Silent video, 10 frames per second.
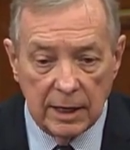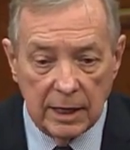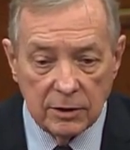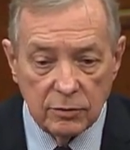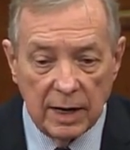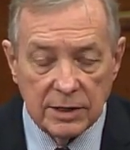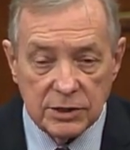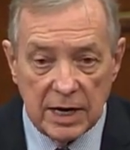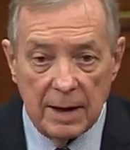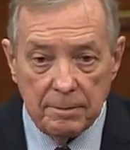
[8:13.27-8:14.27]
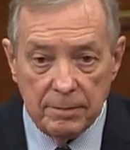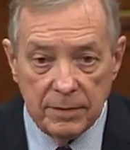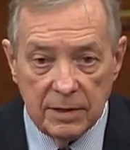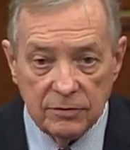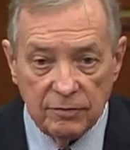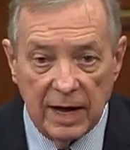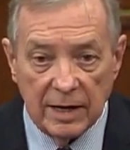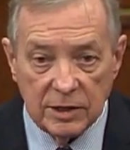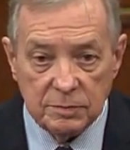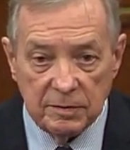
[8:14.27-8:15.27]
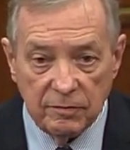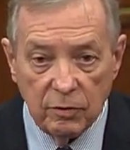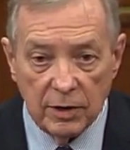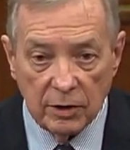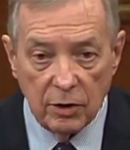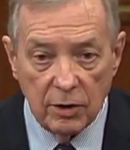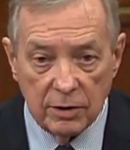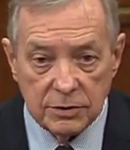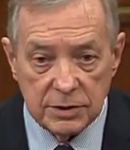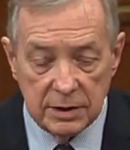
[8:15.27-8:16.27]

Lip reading: and try to stop this violence before it occurs,